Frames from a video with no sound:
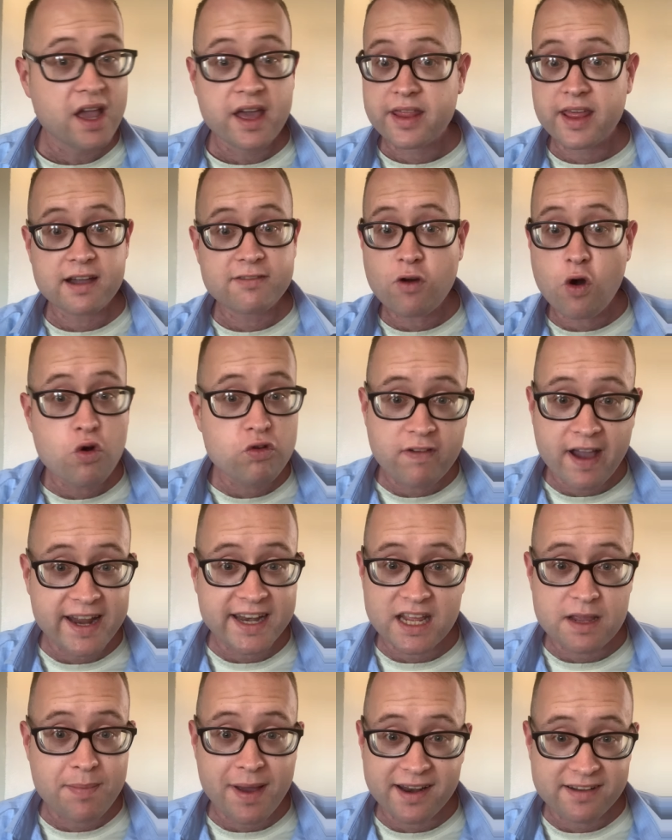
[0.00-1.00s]
they're
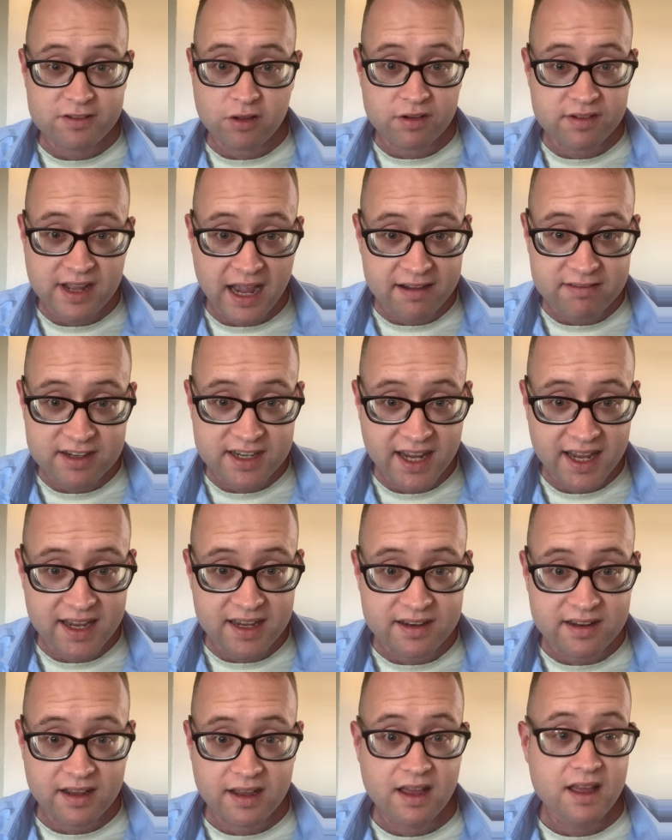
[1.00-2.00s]
already best odds
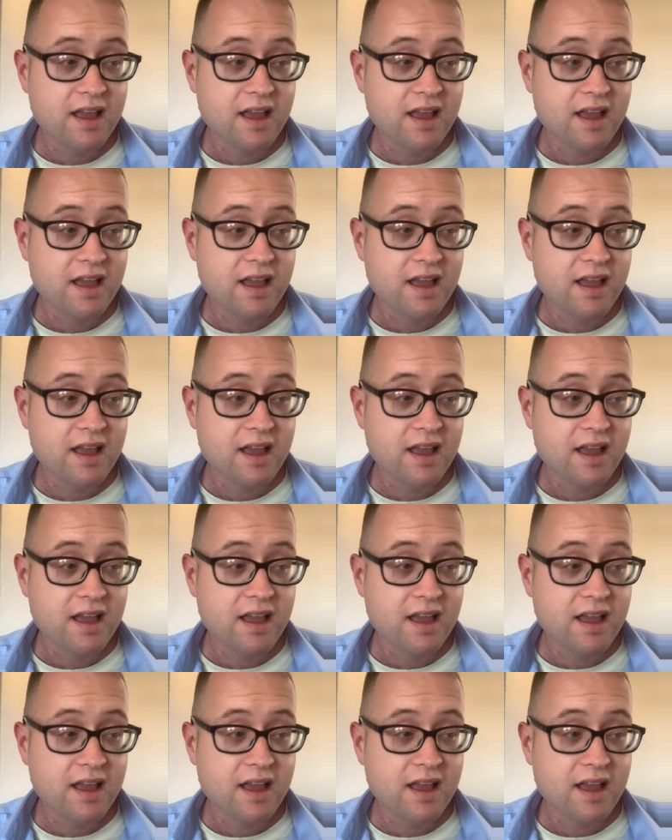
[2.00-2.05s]
guaranteed.